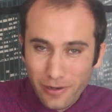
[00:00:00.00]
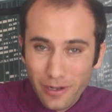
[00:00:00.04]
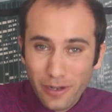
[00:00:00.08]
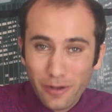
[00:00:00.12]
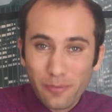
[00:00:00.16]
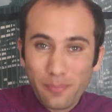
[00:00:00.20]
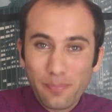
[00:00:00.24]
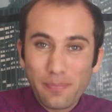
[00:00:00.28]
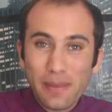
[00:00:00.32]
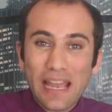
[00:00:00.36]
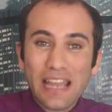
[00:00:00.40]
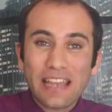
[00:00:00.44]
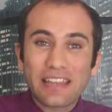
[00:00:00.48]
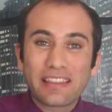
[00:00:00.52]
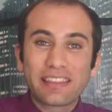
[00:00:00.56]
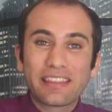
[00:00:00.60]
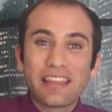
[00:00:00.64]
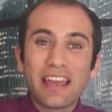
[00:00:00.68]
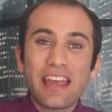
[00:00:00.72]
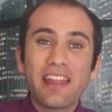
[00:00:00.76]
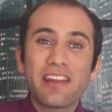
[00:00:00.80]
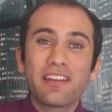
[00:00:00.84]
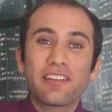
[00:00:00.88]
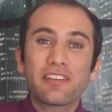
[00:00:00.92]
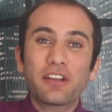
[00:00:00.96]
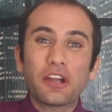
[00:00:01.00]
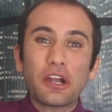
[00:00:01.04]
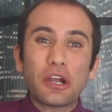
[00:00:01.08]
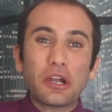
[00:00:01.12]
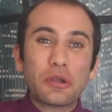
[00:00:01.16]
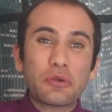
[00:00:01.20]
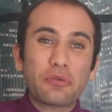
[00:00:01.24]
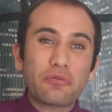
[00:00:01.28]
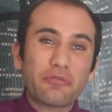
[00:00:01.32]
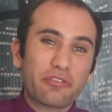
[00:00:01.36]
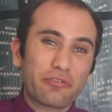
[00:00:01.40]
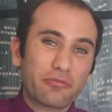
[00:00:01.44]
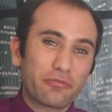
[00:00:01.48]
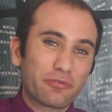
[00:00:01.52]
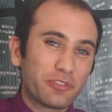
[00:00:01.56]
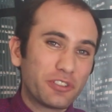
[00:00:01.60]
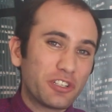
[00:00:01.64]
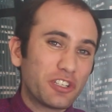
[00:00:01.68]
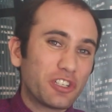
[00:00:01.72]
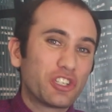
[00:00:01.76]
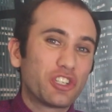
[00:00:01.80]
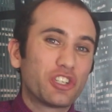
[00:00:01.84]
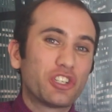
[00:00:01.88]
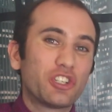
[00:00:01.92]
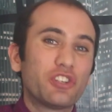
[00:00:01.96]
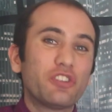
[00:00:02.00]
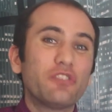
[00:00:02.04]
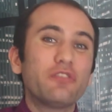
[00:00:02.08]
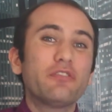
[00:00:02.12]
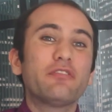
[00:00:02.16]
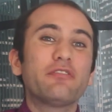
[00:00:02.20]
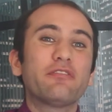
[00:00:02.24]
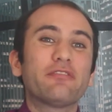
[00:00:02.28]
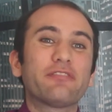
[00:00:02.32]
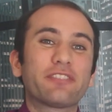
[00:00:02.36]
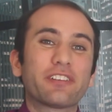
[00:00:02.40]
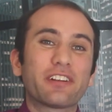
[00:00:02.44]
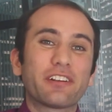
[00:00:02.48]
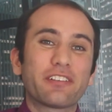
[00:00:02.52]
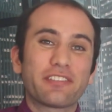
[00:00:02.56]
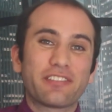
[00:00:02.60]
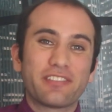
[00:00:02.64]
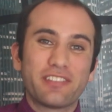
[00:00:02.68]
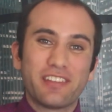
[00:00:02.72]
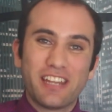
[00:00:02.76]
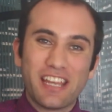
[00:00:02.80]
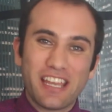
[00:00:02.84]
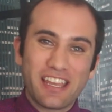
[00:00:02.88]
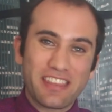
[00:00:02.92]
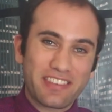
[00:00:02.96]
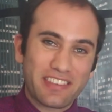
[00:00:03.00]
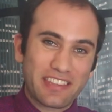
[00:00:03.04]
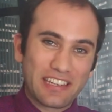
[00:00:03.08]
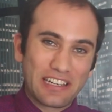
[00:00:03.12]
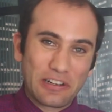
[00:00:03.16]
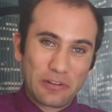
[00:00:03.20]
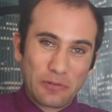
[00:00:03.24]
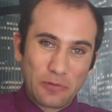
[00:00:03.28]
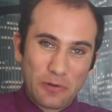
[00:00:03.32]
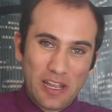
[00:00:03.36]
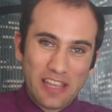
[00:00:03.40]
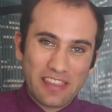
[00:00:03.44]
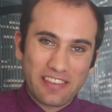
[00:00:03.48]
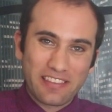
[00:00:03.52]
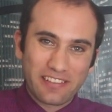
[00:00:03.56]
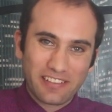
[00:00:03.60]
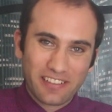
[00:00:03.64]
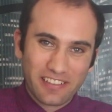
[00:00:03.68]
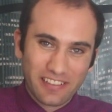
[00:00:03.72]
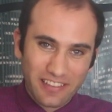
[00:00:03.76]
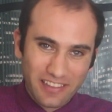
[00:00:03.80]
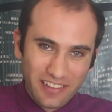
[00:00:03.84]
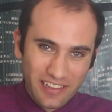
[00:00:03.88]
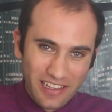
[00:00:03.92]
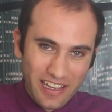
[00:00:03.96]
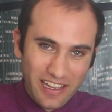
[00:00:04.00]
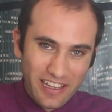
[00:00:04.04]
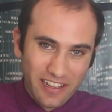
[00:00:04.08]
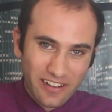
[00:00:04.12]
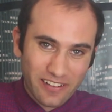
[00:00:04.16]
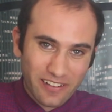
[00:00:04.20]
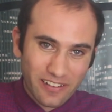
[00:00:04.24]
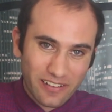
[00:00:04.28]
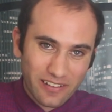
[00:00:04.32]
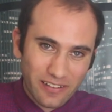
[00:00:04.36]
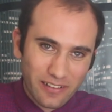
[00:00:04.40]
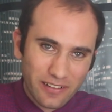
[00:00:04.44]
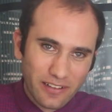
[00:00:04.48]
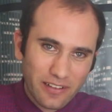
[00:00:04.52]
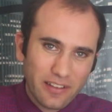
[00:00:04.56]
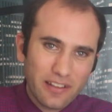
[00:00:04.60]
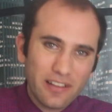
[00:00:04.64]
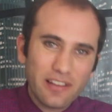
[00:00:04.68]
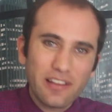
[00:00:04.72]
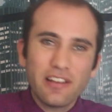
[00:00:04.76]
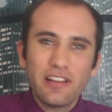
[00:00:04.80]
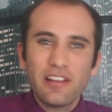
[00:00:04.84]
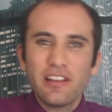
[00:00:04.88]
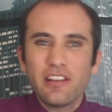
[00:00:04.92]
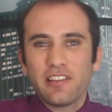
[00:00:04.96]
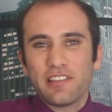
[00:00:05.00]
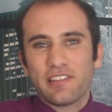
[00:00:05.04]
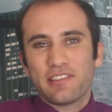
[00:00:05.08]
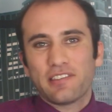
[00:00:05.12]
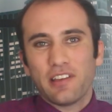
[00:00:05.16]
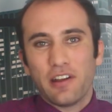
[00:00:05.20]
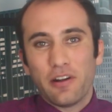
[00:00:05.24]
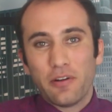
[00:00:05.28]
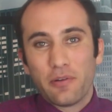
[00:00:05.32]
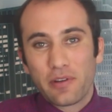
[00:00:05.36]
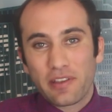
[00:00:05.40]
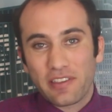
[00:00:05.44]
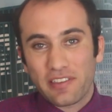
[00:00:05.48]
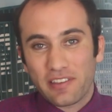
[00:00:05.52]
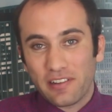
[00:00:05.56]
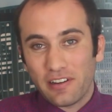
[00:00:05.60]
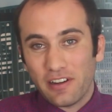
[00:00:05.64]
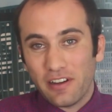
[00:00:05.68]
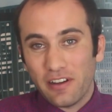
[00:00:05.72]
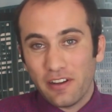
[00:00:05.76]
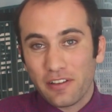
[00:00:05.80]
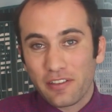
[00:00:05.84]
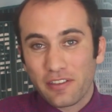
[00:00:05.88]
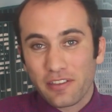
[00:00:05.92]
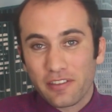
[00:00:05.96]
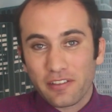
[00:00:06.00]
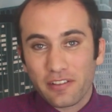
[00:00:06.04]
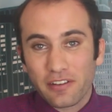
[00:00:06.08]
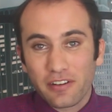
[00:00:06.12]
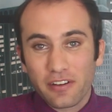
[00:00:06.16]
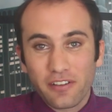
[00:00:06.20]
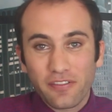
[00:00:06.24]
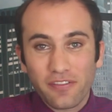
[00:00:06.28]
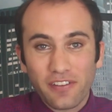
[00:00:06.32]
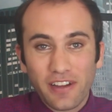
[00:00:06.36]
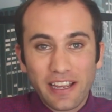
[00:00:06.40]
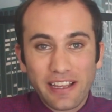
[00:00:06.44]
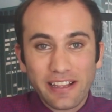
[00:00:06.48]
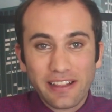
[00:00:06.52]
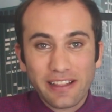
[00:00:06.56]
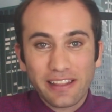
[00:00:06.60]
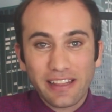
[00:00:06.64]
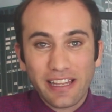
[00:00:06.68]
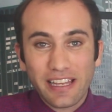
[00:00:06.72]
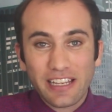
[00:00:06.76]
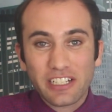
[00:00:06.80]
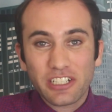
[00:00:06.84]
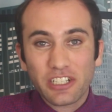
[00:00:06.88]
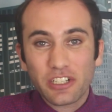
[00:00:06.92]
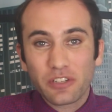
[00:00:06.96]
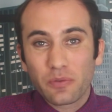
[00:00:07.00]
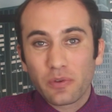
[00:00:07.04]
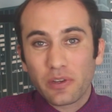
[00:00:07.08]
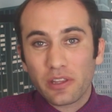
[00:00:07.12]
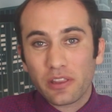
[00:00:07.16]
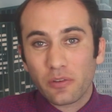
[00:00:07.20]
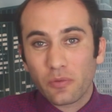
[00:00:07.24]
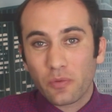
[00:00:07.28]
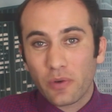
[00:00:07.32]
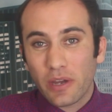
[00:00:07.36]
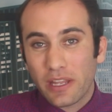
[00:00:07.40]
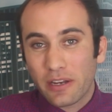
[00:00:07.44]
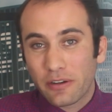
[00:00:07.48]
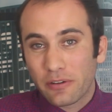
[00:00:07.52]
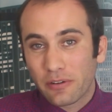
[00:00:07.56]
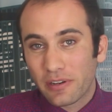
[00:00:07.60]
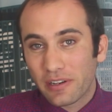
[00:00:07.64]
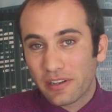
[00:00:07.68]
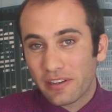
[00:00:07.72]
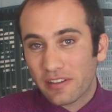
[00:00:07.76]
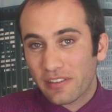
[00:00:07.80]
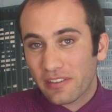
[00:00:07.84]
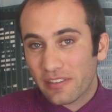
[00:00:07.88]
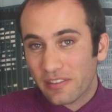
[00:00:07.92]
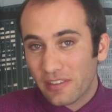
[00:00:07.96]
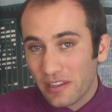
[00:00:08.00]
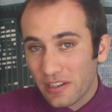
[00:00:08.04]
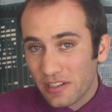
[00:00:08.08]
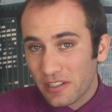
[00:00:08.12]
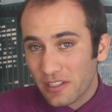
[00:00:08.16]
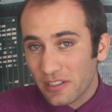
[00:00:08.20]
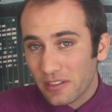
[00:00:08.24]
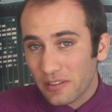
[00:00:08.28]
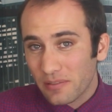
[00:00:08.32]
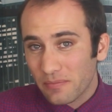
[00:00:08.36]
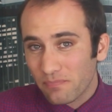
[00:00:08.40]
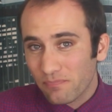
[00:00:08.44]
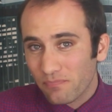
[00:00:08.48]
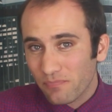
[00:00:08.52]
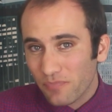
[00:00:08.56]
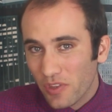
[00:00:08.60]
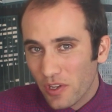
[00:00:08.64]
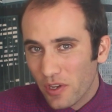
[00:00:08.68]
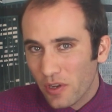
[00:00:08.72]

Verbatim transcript: well, back then Congress was just shooting first and asking questions later. So is an uncertified election with a winner a decision?